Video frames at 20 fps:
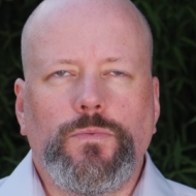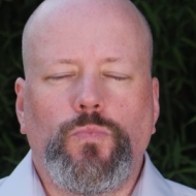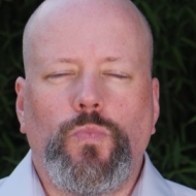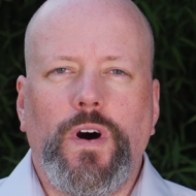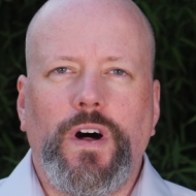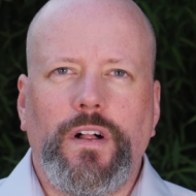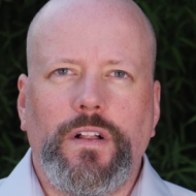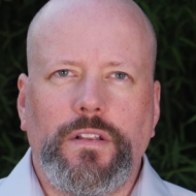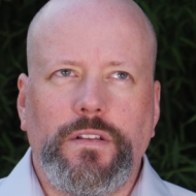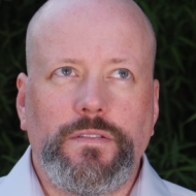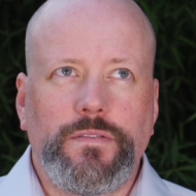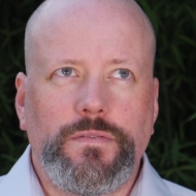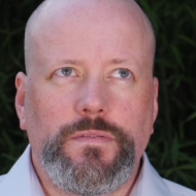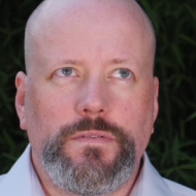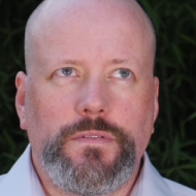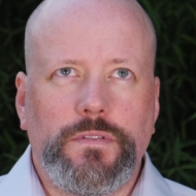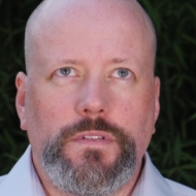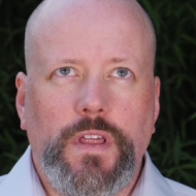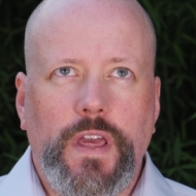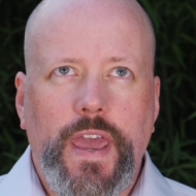Well,
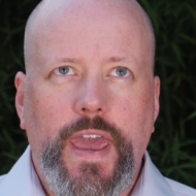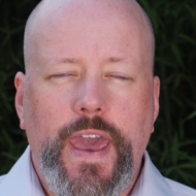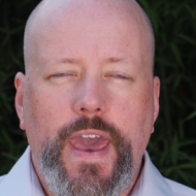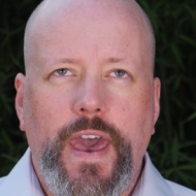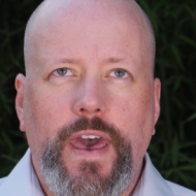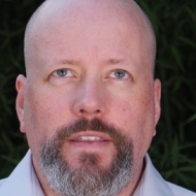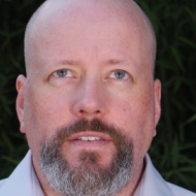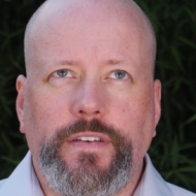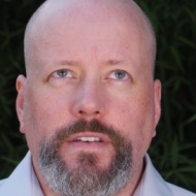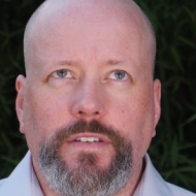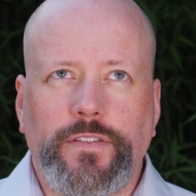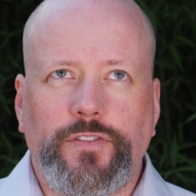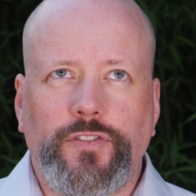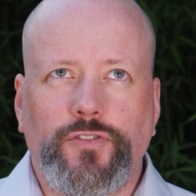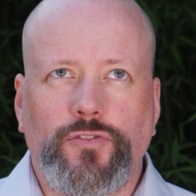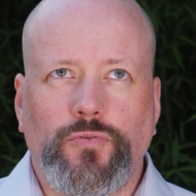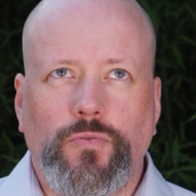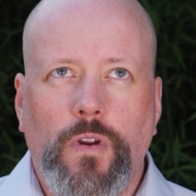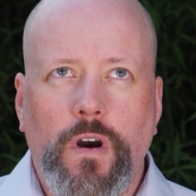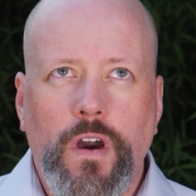as an
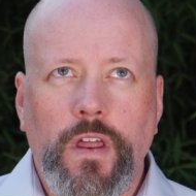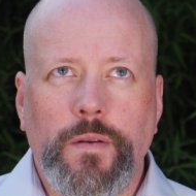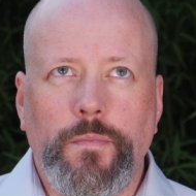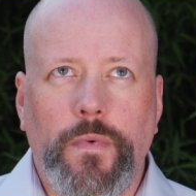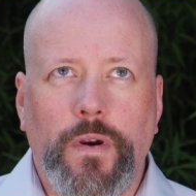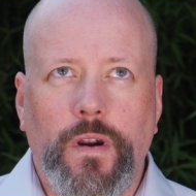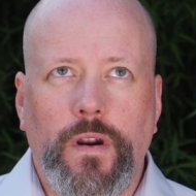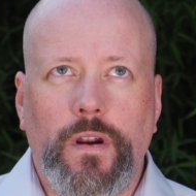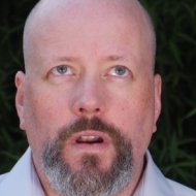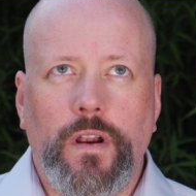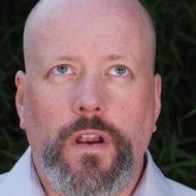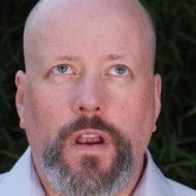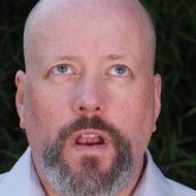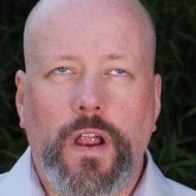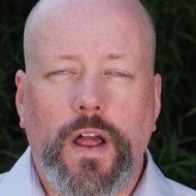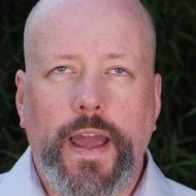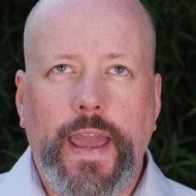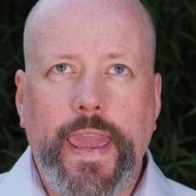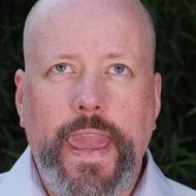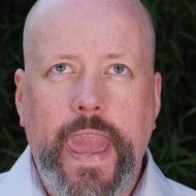astronomer,
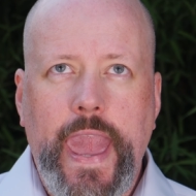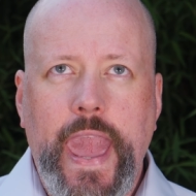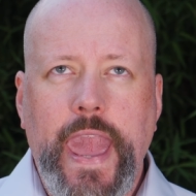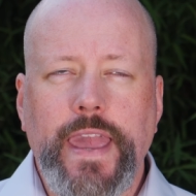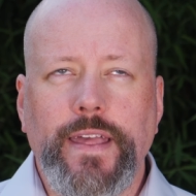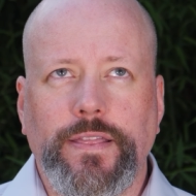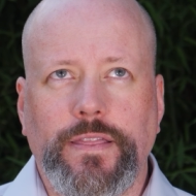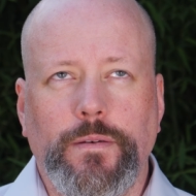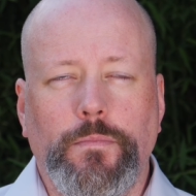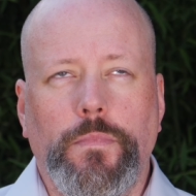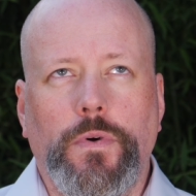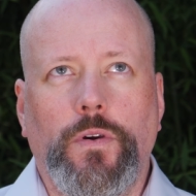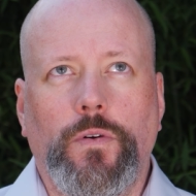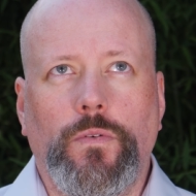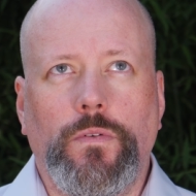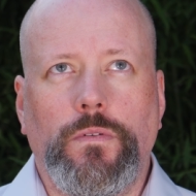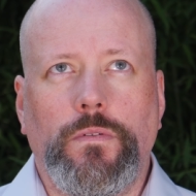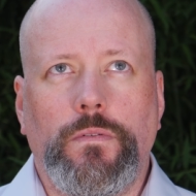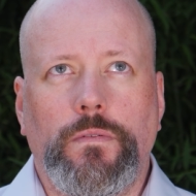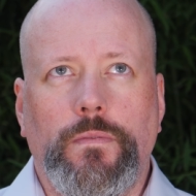I hate the
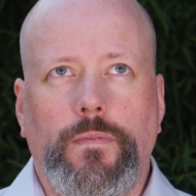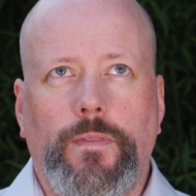moon.